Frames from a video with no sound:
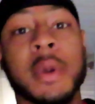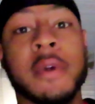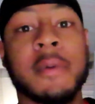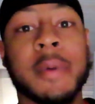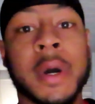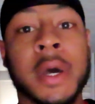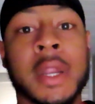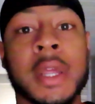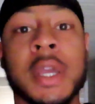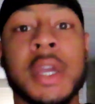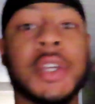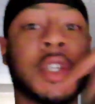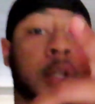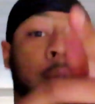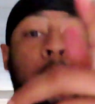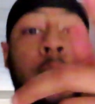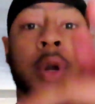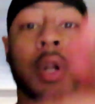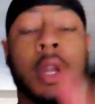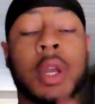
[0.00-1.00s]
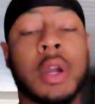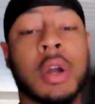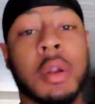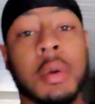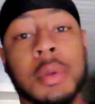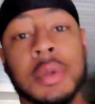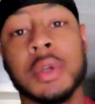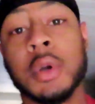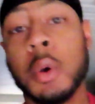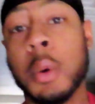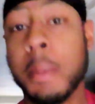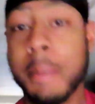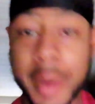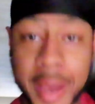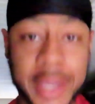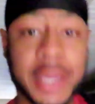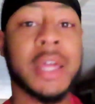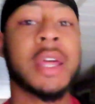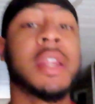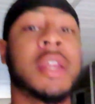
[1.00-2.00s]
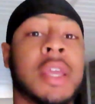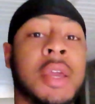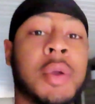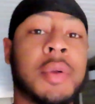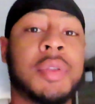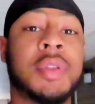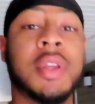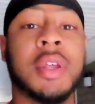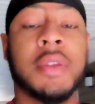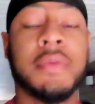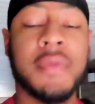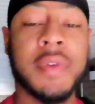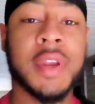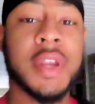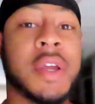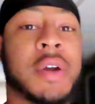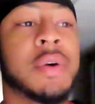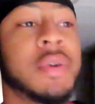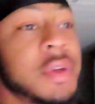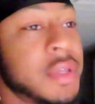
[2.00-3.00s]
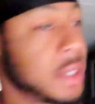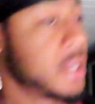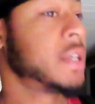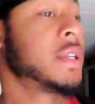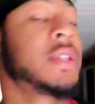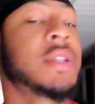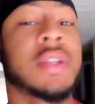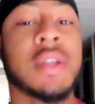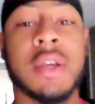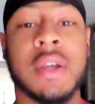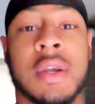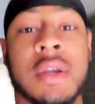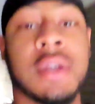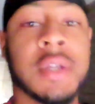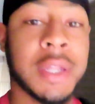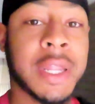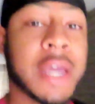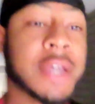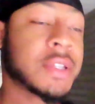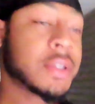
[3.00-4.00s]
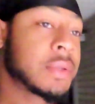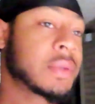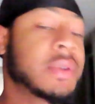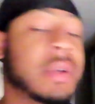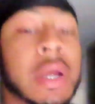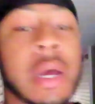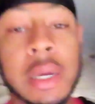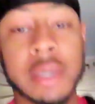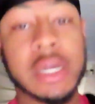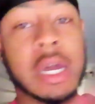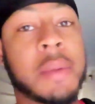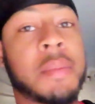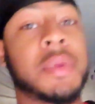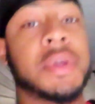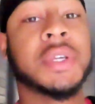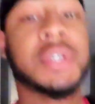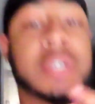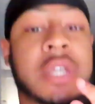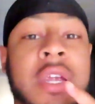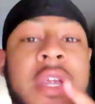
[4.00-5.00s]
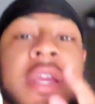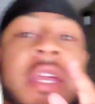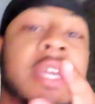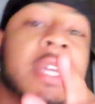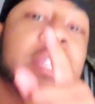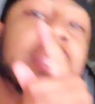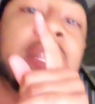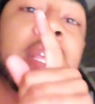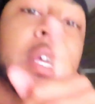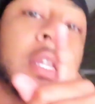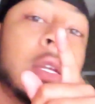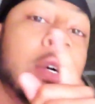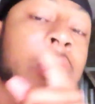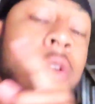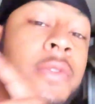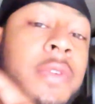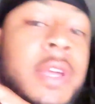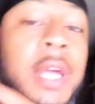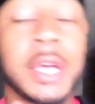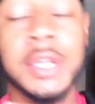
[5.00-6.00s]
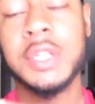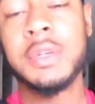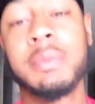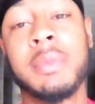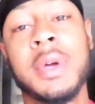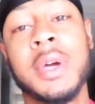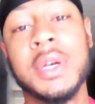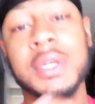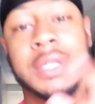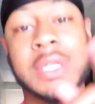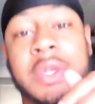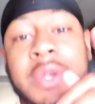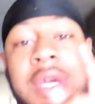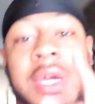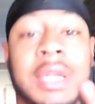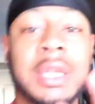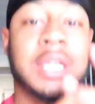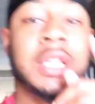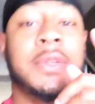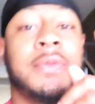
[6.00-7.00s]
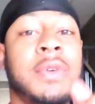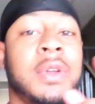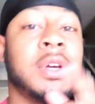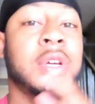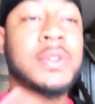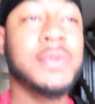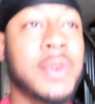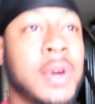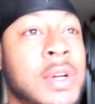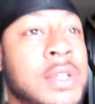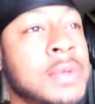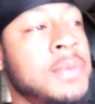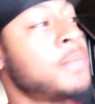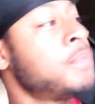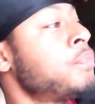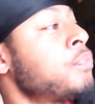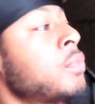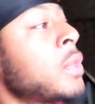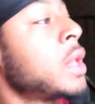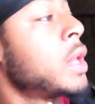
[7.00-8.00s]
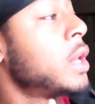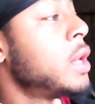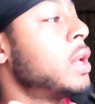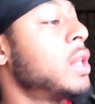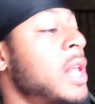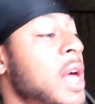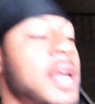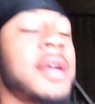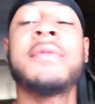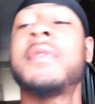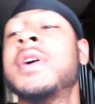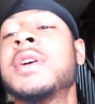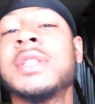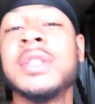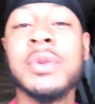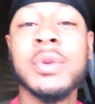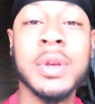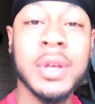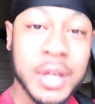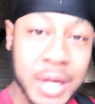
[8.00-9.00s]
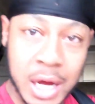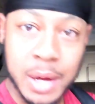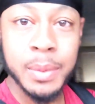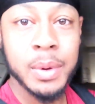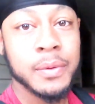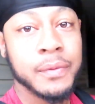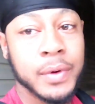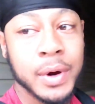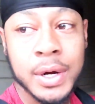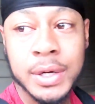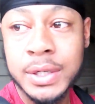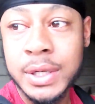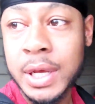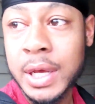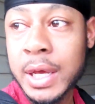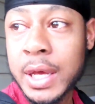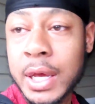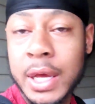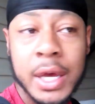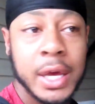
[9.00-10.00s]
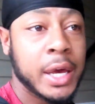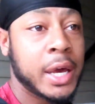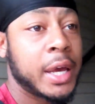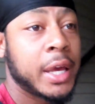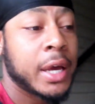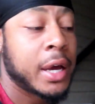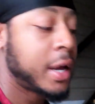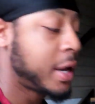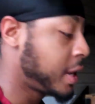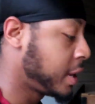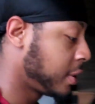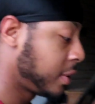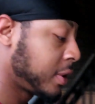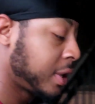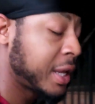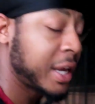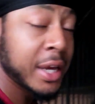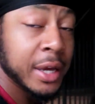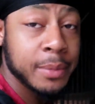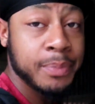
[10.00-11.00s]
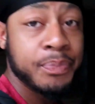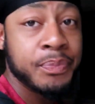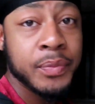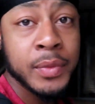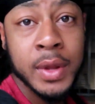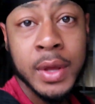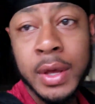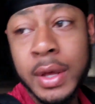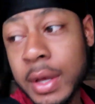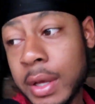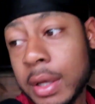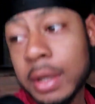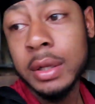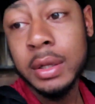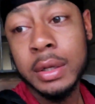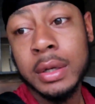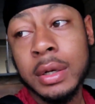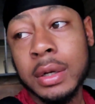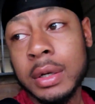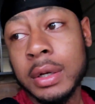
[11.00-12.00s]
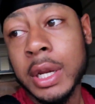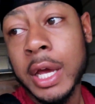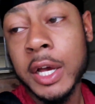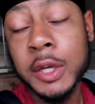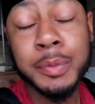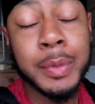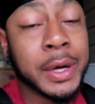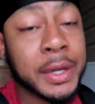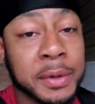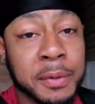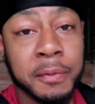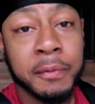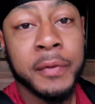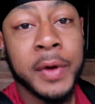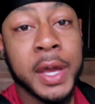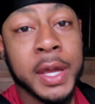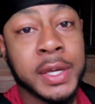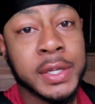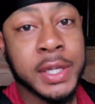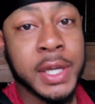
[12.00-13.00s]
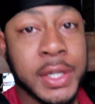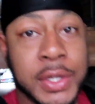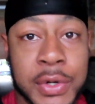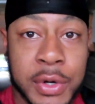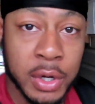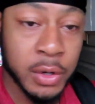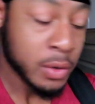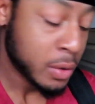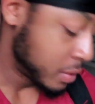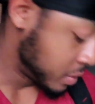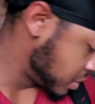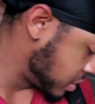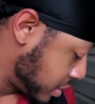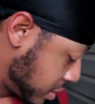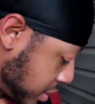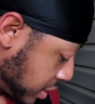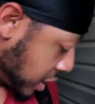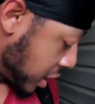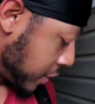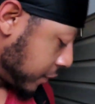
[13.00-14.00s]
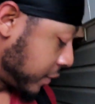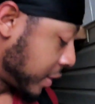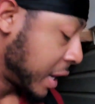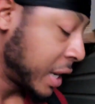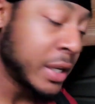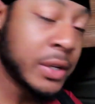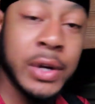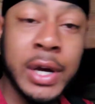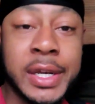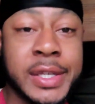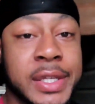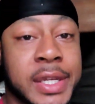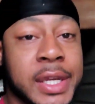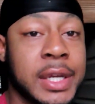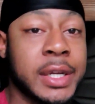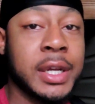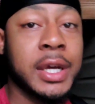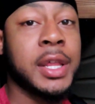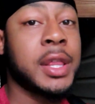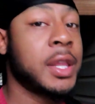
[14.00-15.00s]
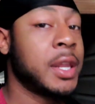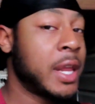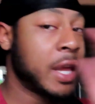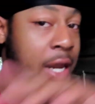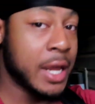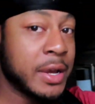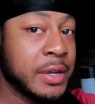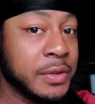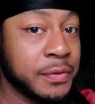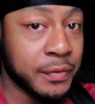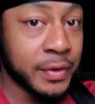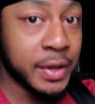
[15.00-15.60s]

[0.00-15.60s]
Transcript: up, everybody? It's your boy, The Incredible Joe, back at it again with another video. Yes, sir. Like, subscribe, comment, share, hit that notification bell so you get these videos first. You can like first, you can comment first. Hey, y'all, I ain't gonna lie. I was about to fake an intro. Ever. I know I said the other day I was